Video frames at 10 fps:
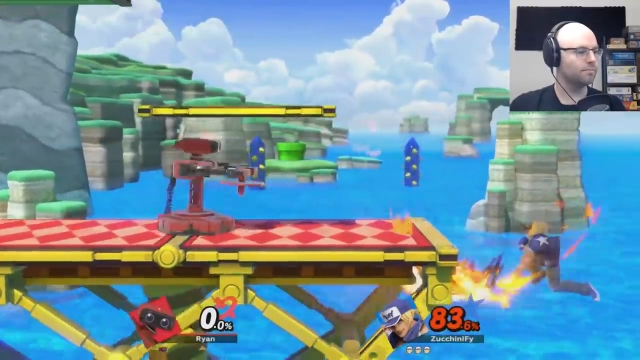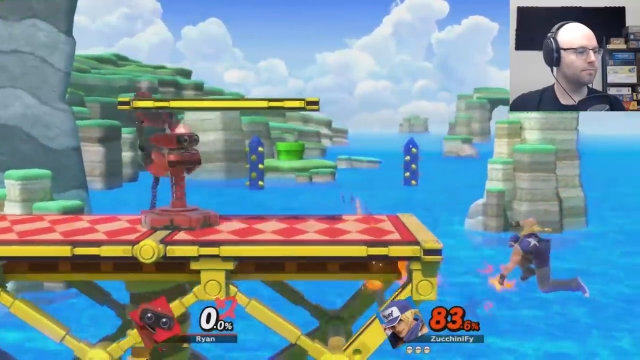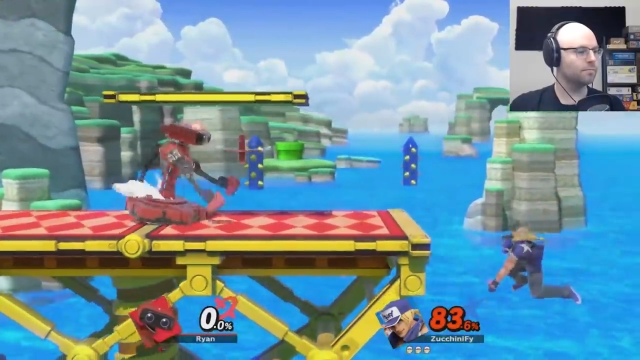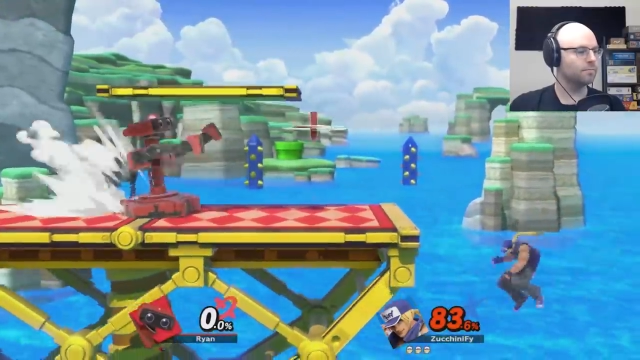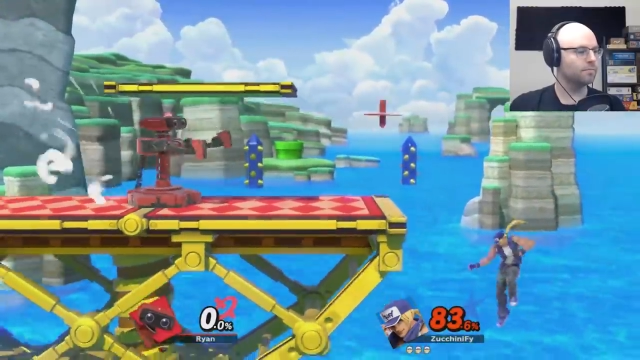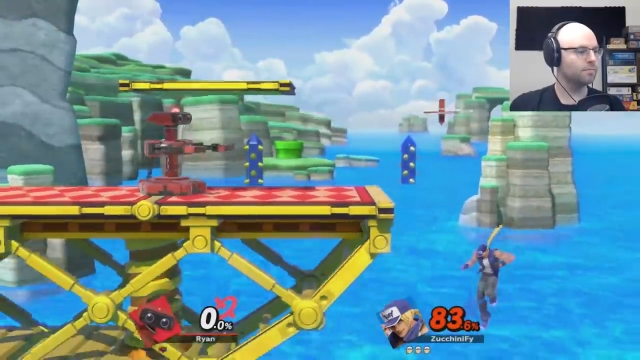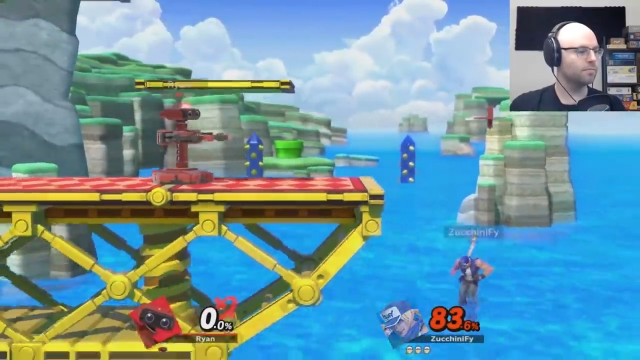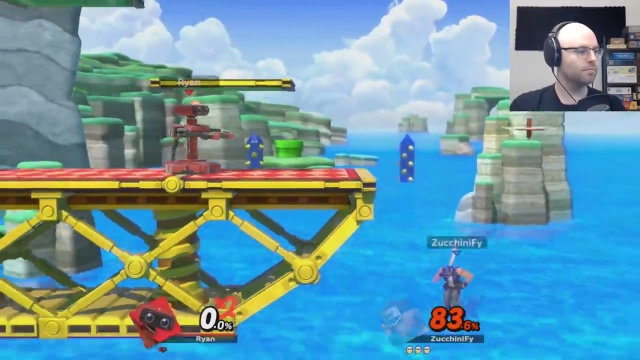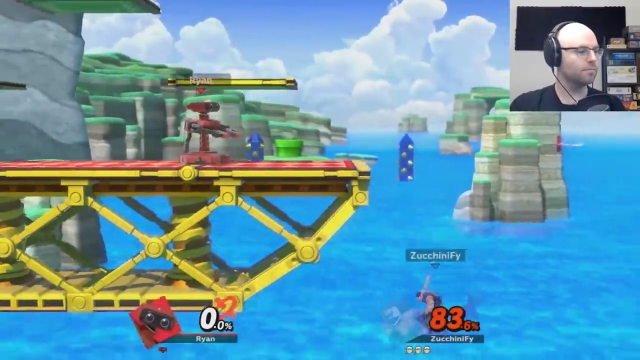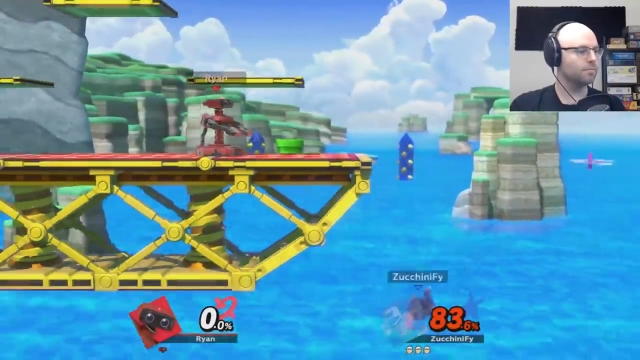
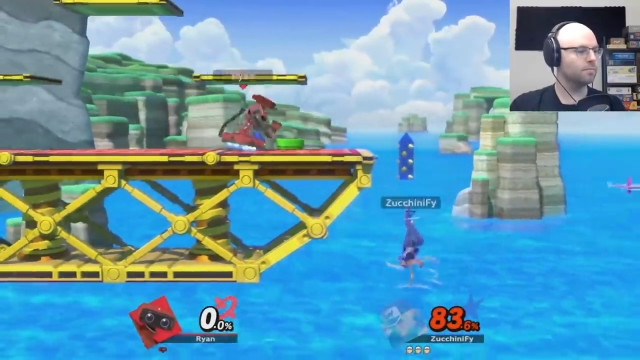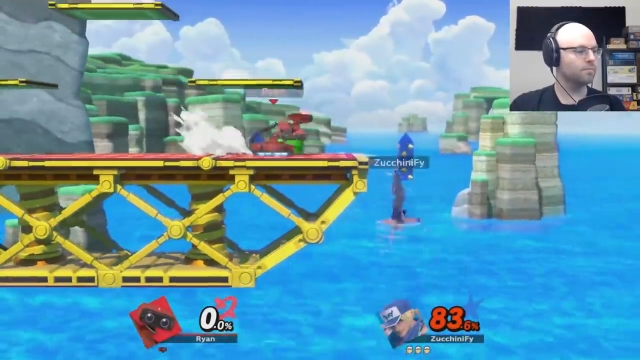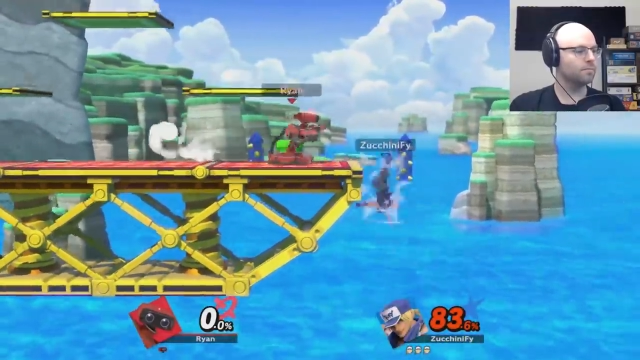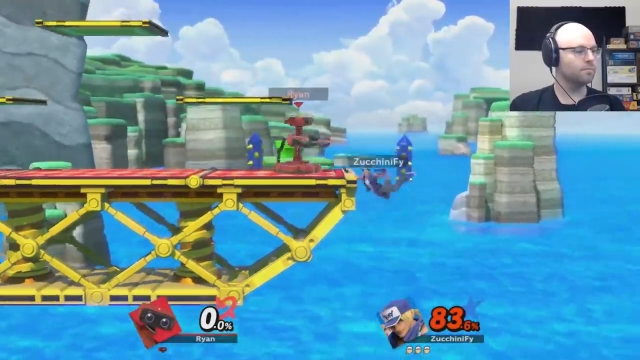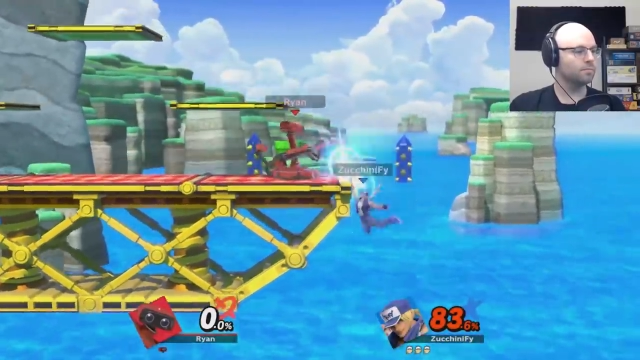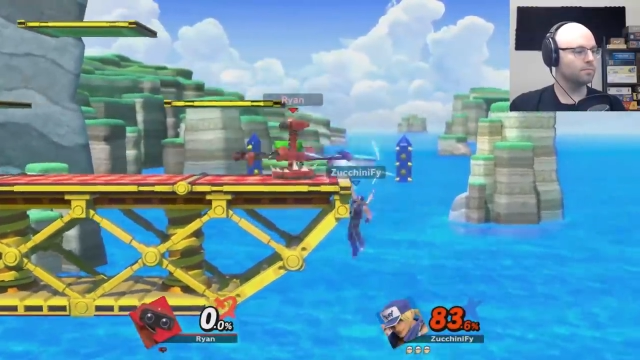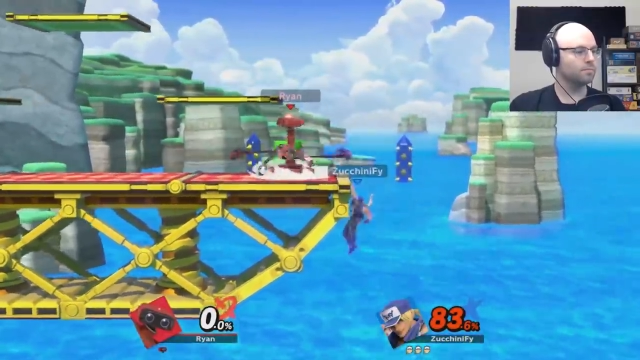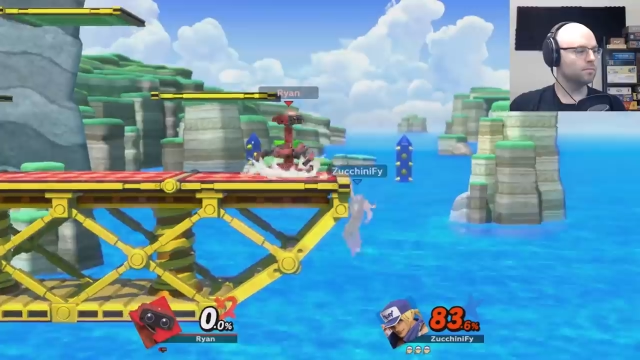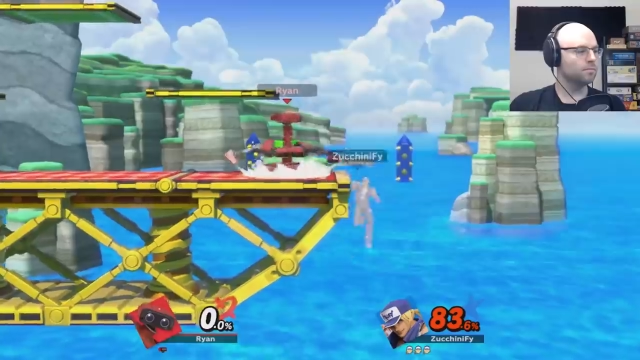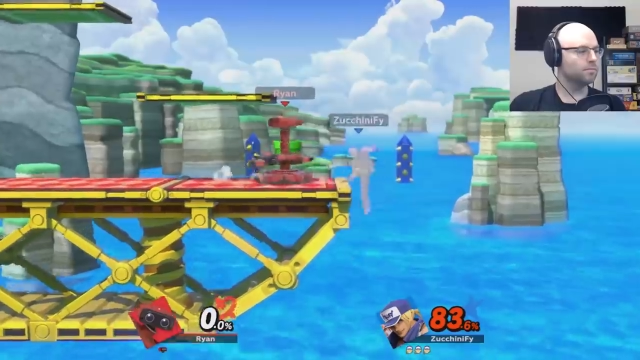
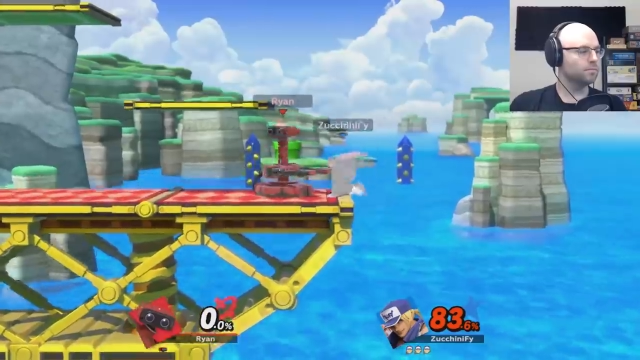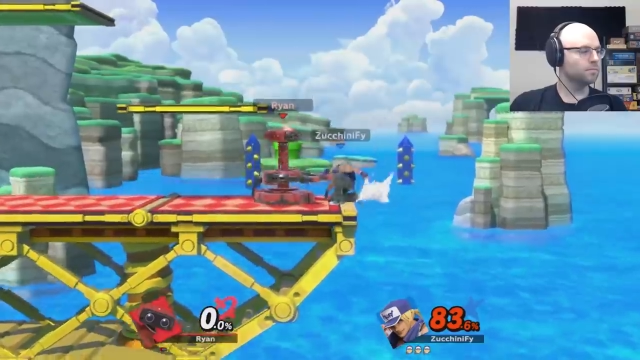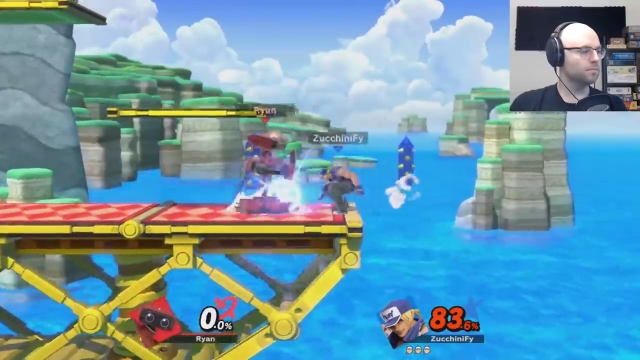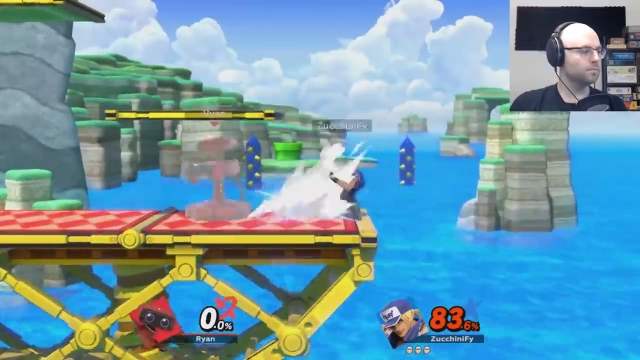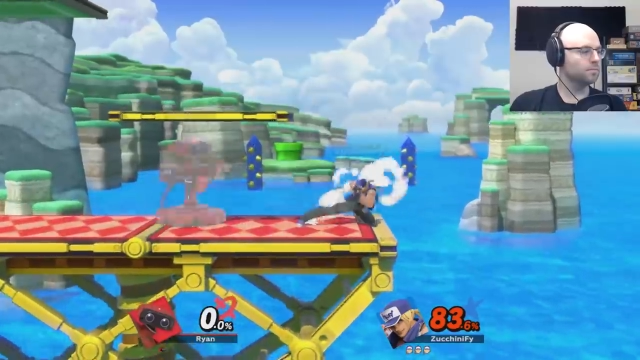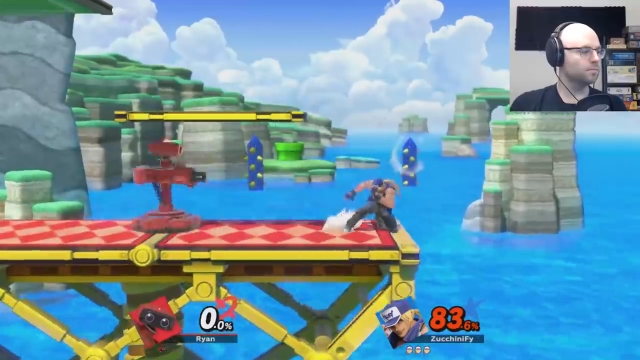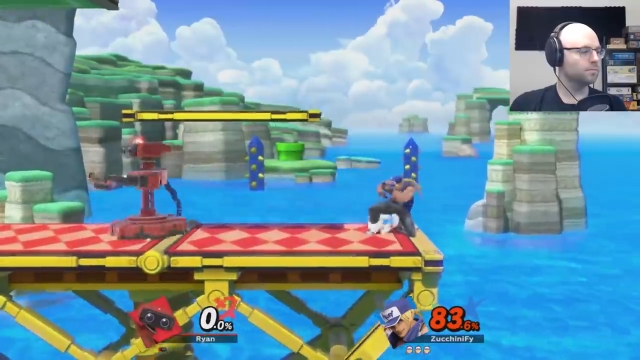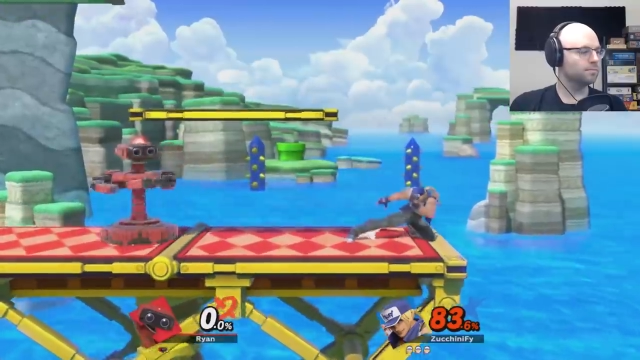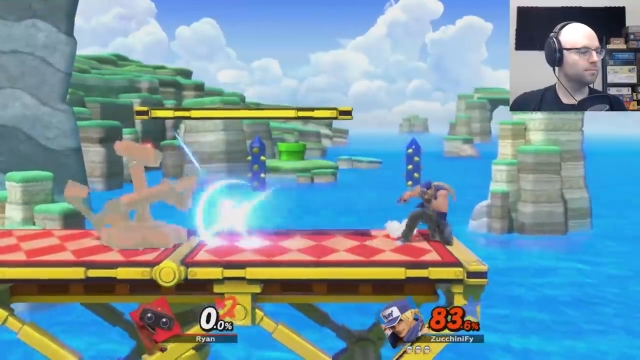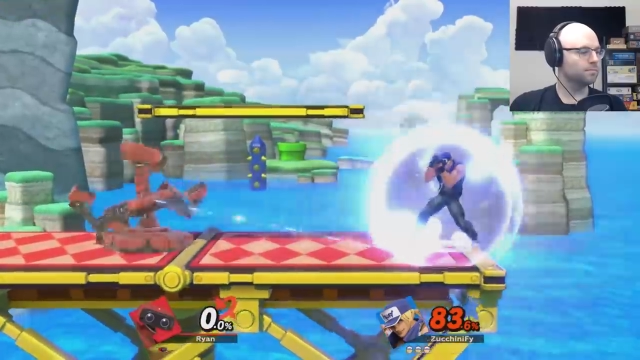[no speech]